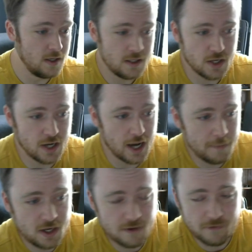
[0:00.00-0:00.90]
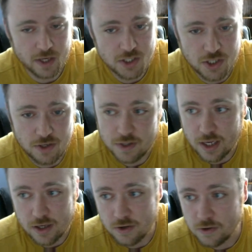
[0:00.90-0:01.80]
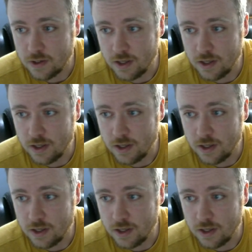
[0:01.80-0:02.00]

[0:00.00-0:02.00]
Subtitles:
did not mean to forget you. Thank you.